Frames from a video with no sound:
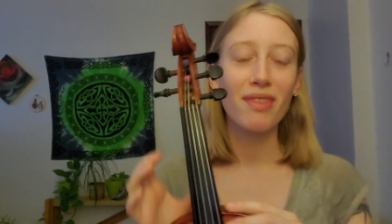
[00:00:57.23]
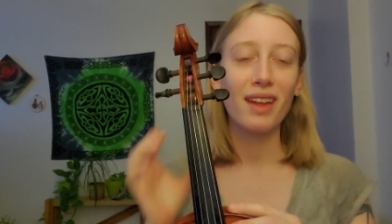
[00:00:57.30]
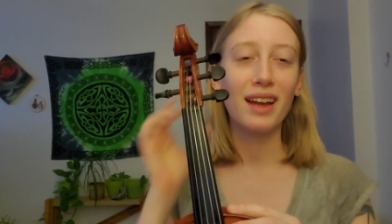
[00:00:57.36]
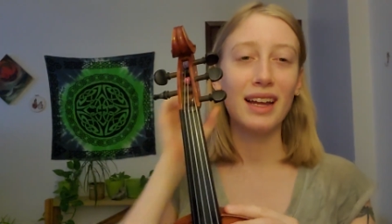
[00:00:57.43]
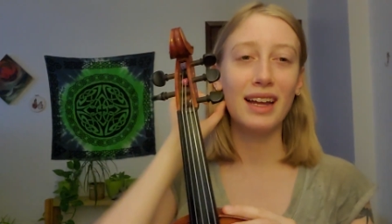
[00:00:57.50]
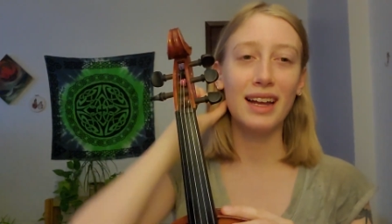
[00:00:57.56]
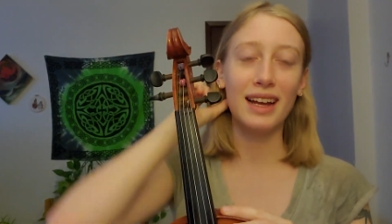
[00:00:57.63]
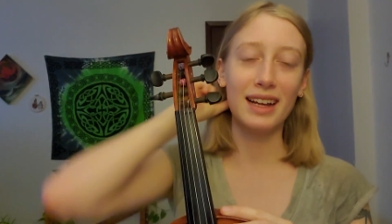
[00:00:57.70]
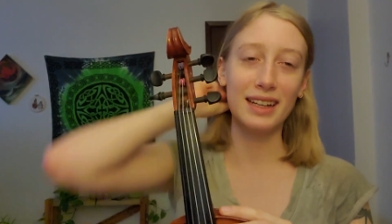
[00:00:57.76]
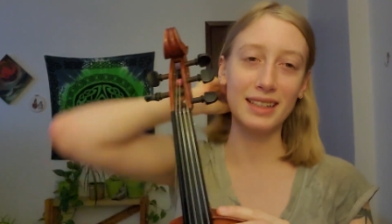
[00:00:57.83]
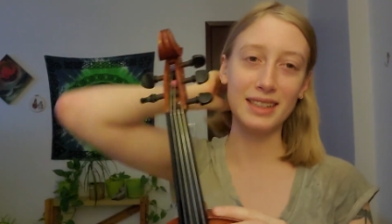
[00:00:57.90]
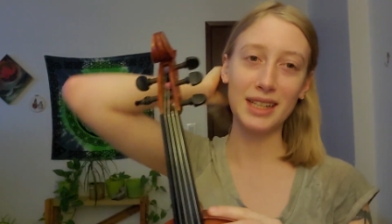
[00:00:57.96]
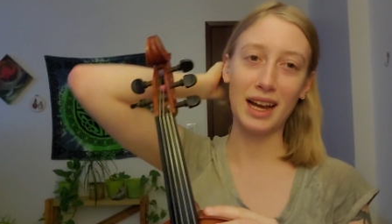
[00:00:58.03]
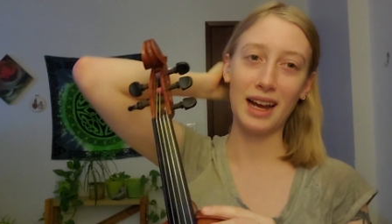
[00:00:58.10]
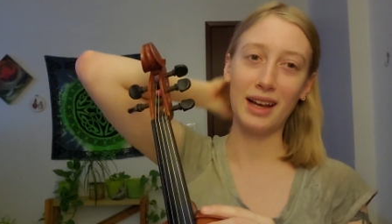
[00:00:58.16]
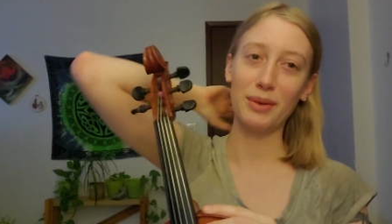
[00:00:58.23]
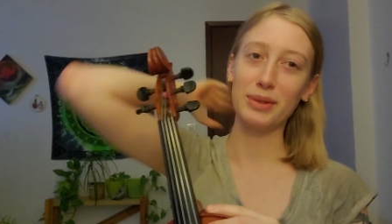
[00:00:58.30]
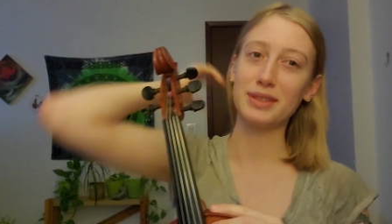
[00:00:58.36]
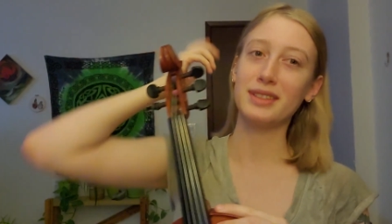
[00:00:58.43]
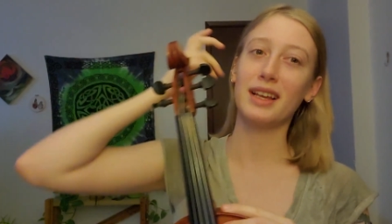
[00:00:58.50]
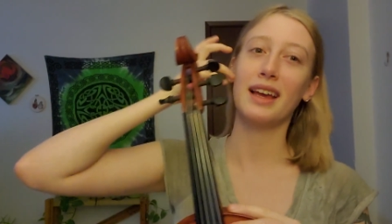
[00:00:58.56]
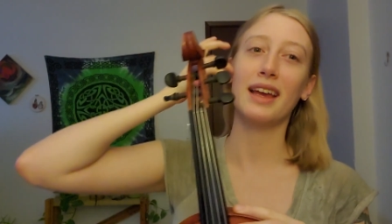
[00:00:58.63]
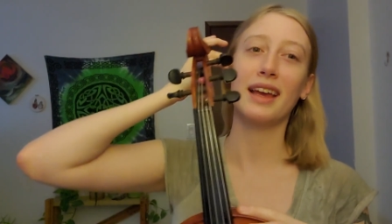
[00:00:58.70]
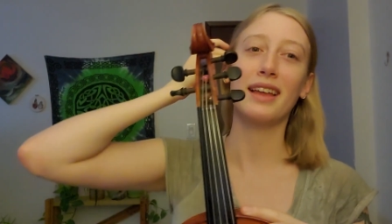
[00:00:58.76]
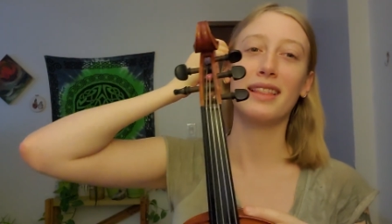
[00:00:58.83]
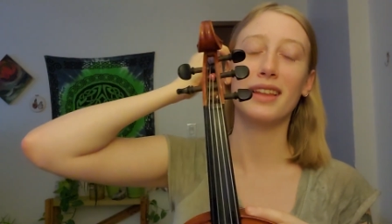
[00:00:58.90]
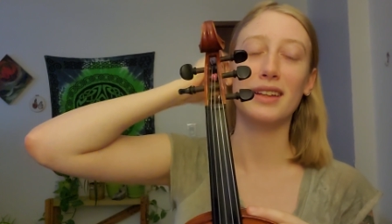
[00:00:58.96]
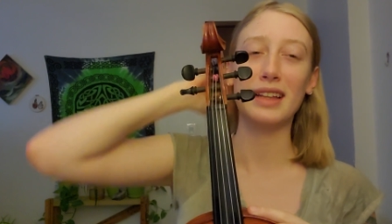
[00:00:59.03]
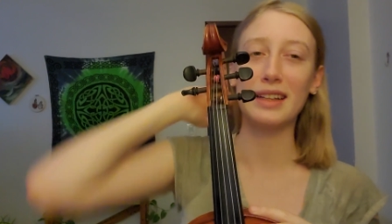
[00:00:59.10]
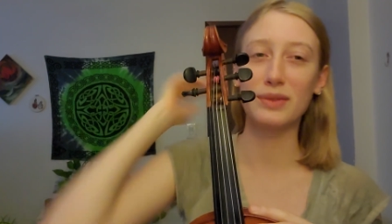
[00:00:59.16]
And I was like,
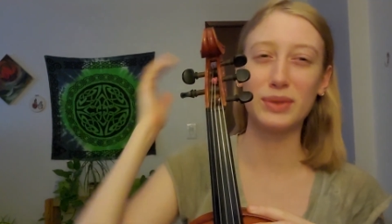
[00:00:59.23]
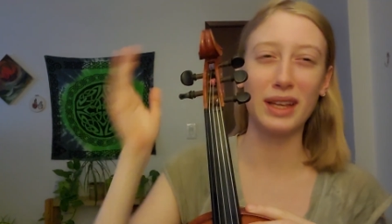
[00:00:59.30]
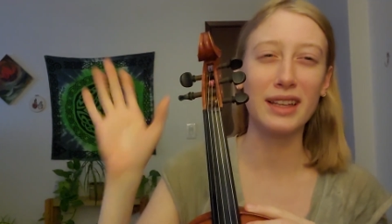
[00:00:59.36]
it was